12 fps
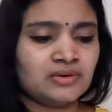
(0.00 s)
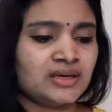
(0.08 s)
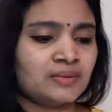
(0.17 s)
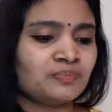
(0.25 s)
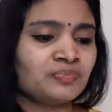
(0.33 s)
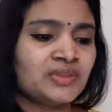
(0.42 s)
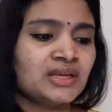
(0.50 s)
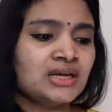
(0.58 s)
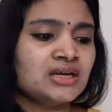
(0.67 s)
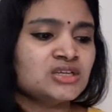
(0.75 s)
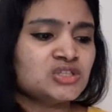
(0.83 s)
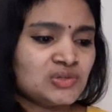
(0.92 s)
Okay,
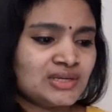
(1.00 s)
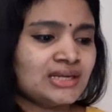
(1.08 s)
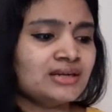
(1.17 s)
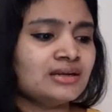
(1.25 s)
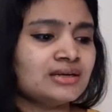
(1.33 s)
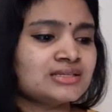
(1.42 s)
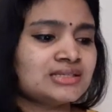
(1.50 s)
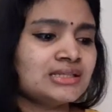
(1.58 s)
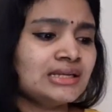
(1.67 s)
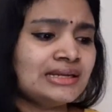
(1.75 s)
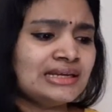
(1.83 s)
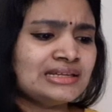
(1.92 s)
so you can see
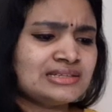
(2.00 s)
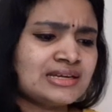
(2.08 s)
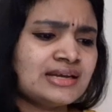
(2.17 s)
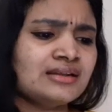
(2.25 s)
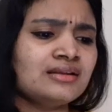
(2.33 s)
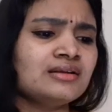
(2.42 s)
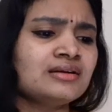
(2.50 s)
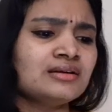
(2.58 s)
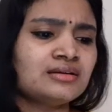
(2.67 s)
the detailed